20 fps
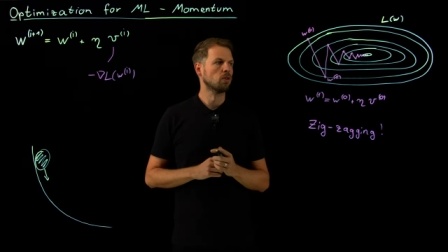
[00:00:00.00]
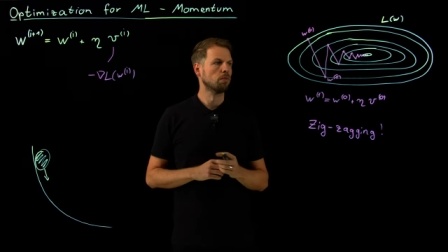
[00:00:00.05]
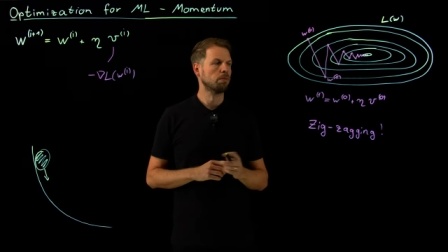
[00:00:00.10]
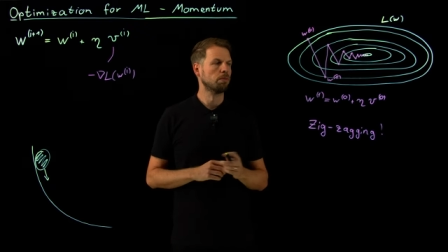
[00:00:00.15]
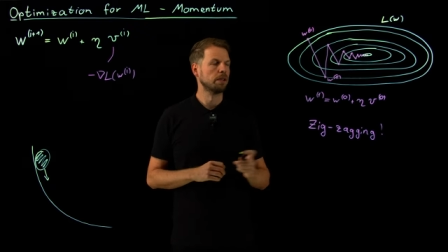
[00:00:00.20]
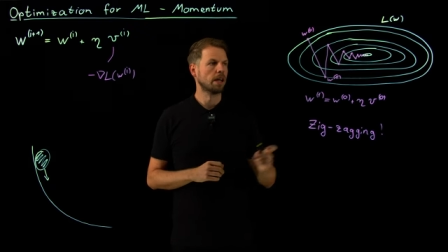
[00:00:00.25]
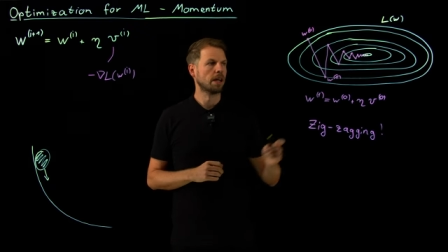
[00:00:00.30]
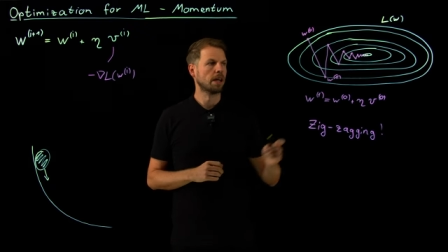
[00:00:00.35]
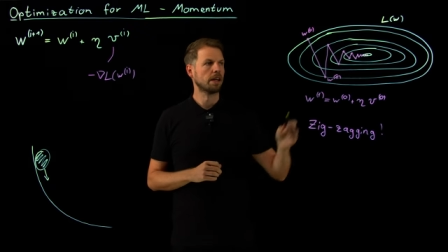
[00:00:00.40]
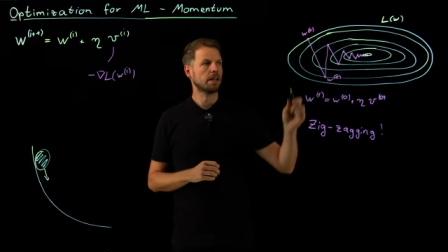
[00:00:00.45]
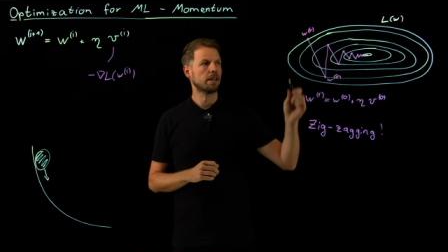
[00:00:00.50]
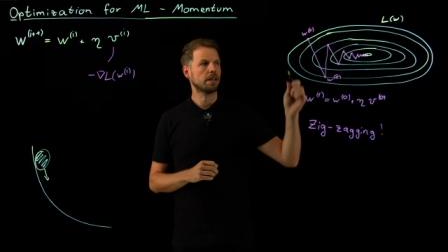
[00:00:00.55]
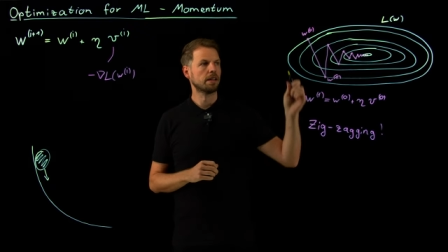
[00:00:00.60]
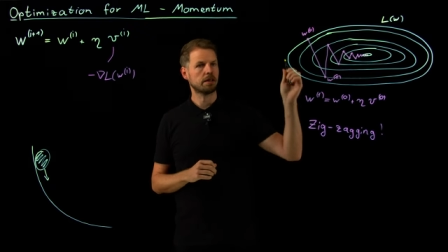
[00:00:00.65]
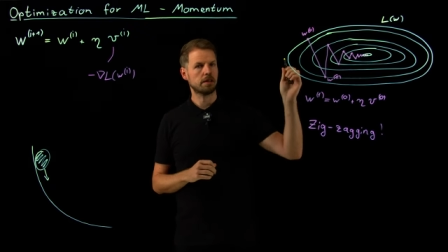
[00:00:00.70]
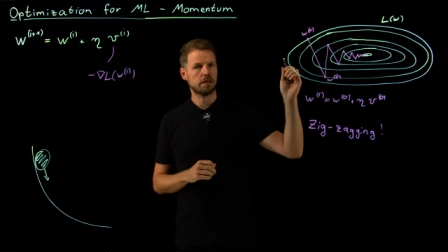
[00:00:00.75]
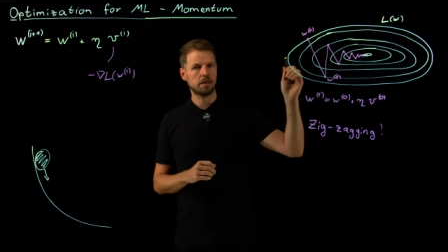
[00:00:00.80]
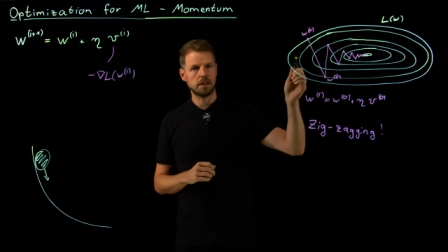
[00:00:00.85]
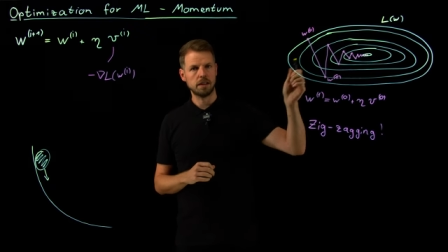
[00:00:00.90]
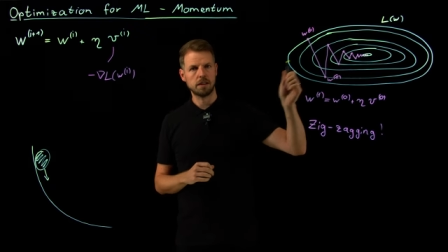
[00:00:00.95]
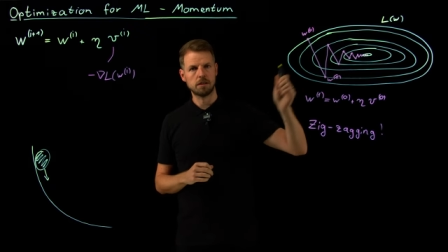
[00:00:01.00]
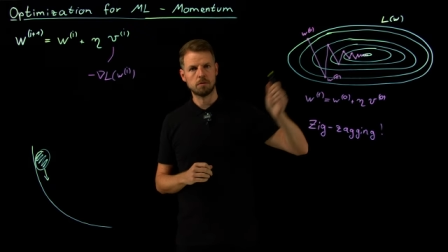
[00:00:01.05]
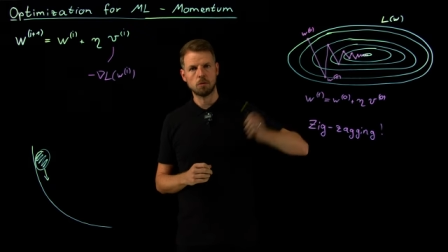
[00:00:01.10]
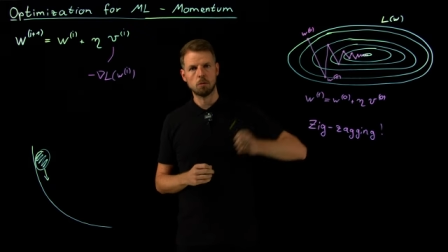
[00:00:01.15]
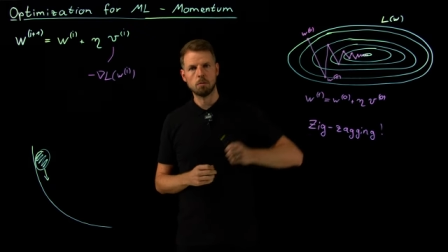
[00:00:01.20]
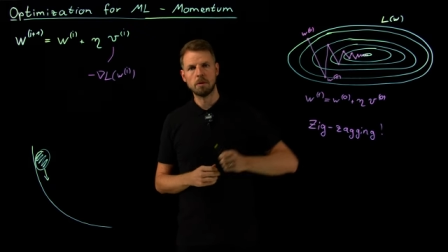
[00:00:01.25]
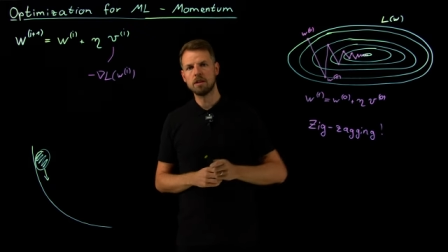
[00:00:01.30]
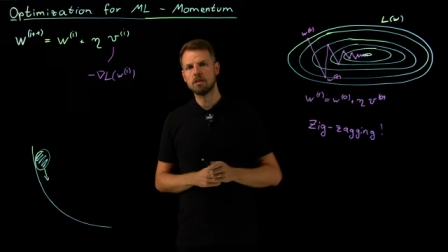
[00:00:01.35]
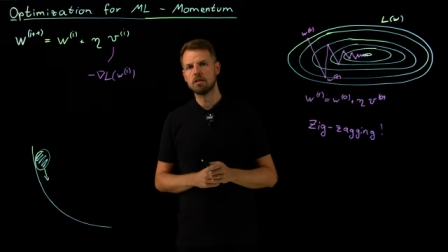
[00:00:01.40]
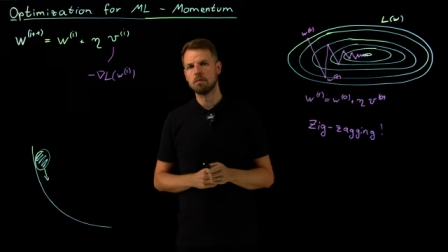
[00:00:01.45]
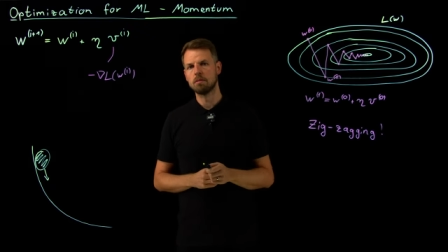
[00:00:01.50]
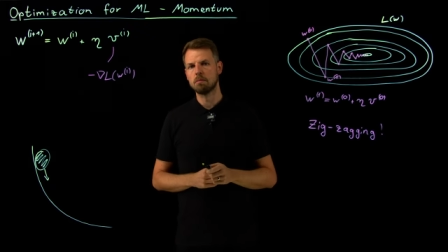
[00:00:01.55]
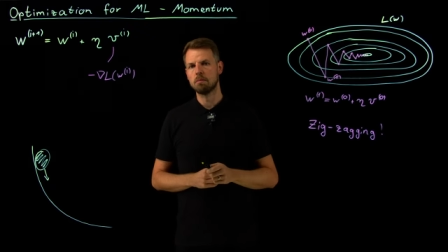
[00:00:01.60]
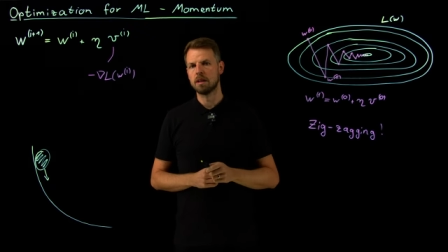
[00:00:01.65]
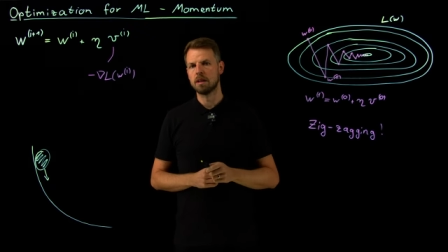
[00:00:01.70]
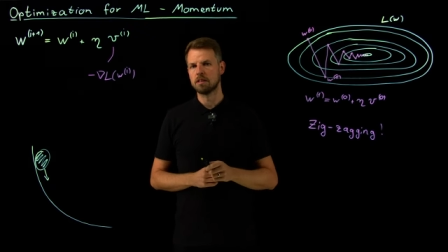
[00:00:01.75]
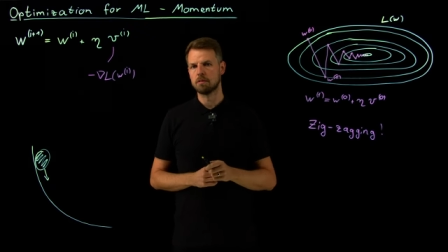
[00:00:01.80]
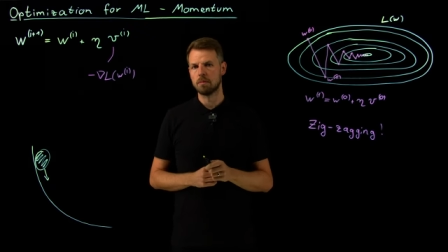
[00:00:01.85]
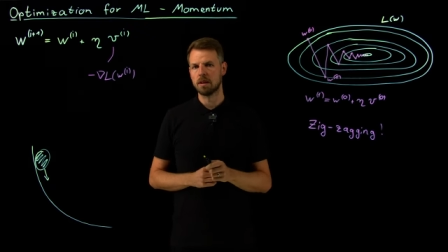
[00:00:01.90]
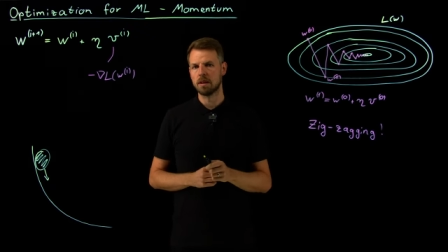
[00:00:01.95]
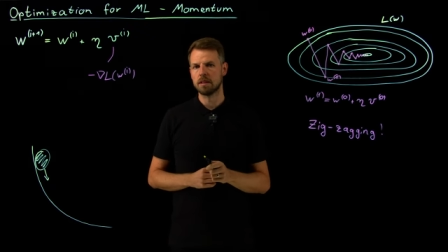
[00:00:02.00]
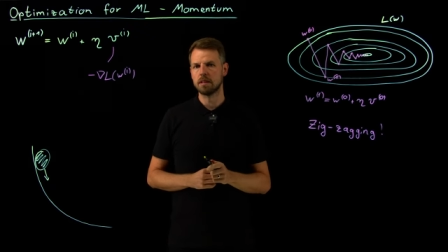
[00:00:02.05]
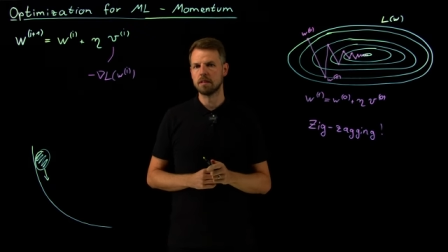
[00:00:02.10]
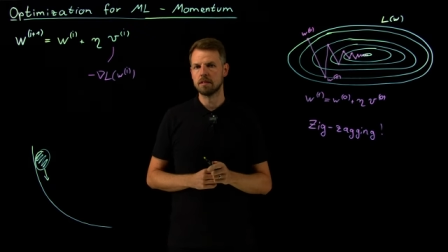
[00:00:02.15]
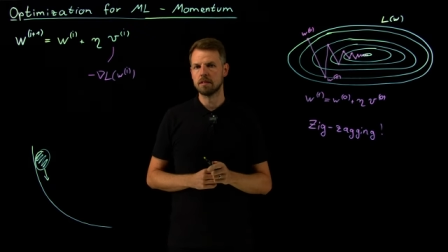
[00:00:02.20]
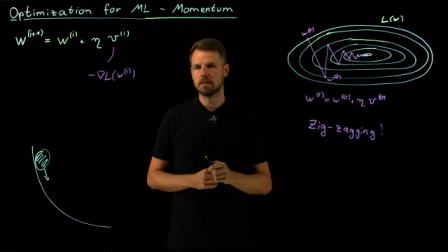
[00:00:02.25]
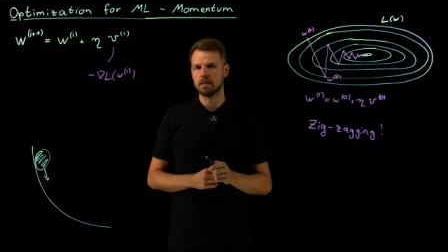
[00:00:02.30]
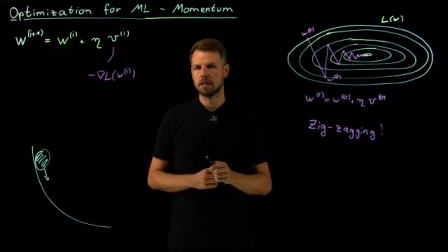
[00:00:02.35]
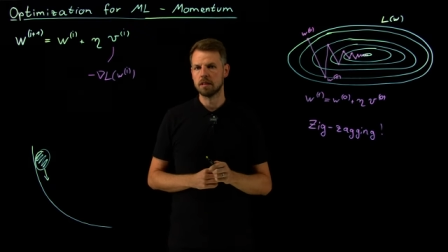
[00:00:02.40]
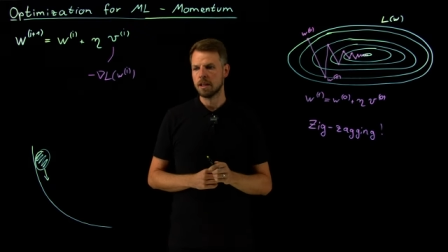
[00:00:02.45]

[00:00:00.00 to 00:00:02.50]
behind these momentum-based methods.